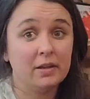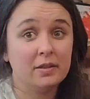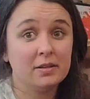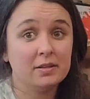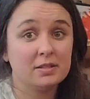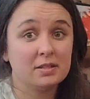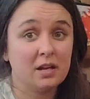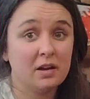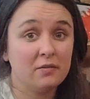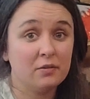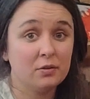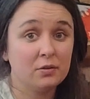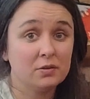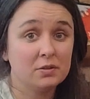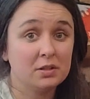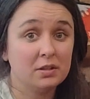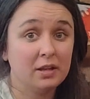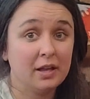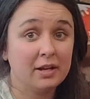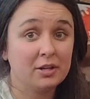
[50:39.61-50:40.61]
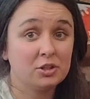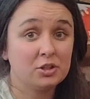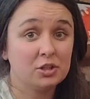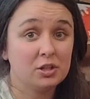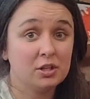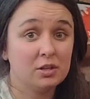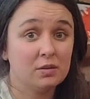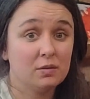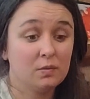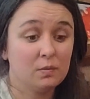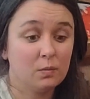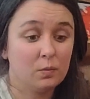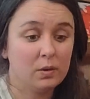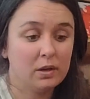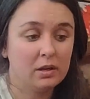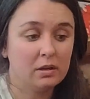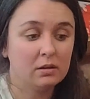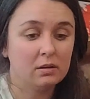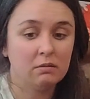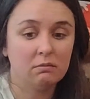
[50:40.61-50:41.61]
This governor's election, we
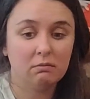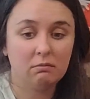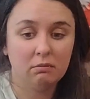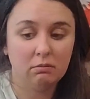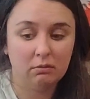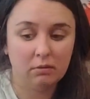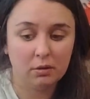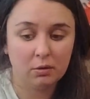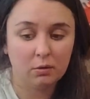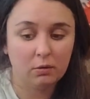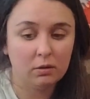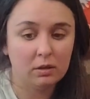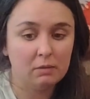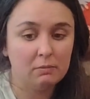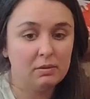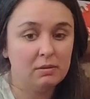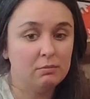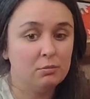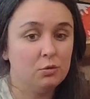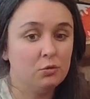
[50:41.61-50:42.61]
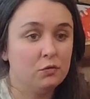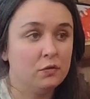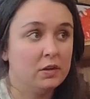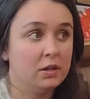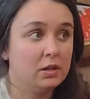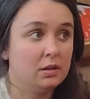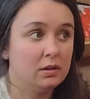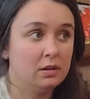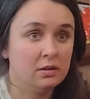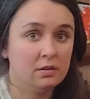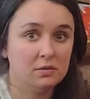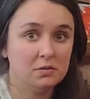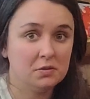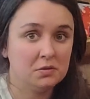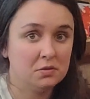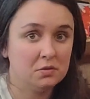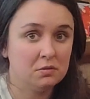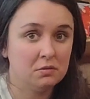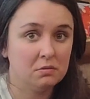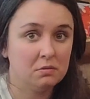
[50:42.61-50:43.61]
could literally be moving
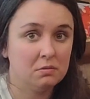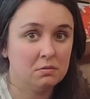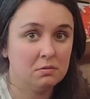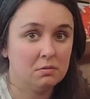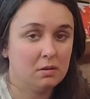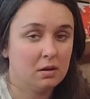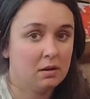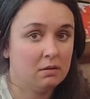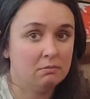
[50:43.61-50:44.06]
into,